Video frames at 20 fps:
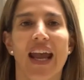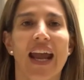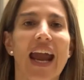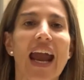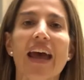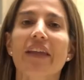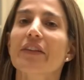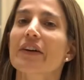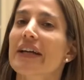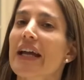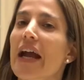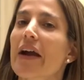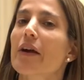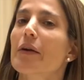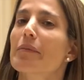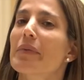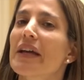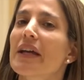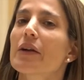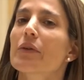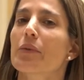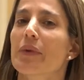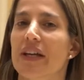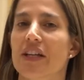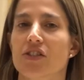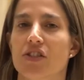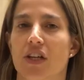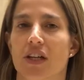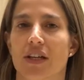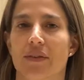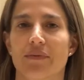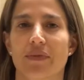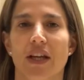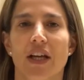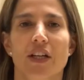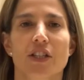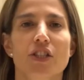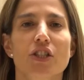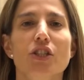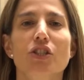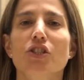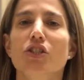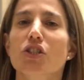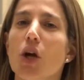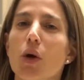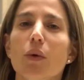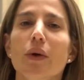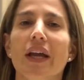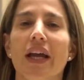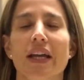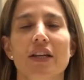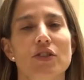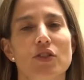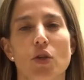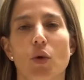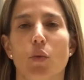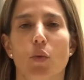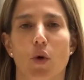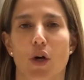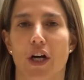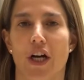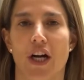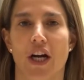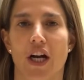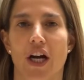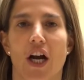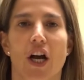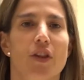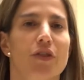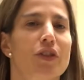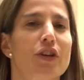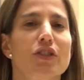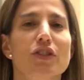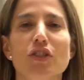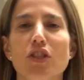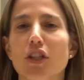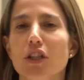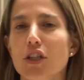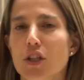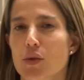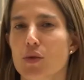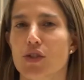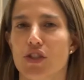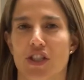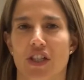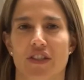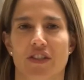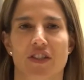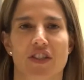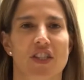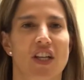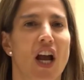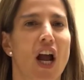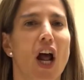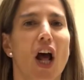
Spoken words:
and the Caribbean region to showcase the work, the solutions,